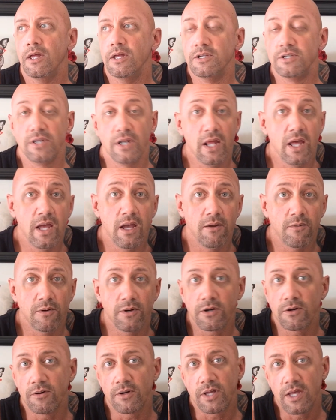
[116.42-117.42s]
I said, hey,
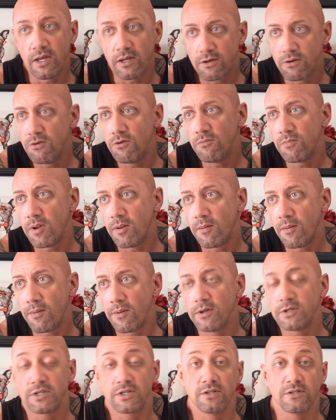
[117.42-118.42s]
we're gonna go to Cancun, blah, blah,
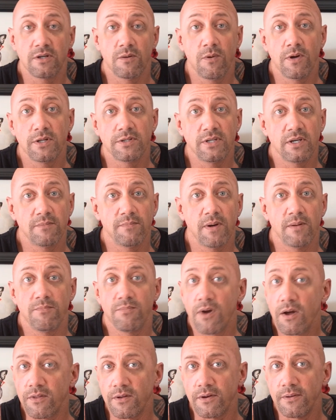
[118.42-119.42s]
blah. She goes, I wanna take my
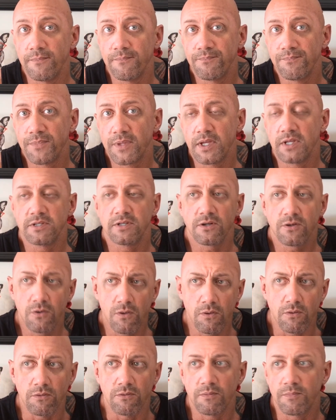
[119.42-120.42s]
brother. I said,
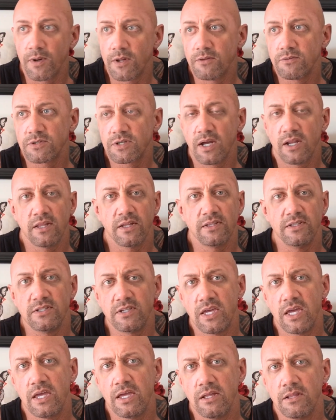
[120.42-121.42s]
cool. Her brother was kind of like this
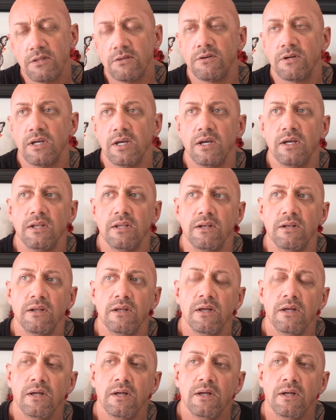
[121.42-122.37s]
geeky little kid, and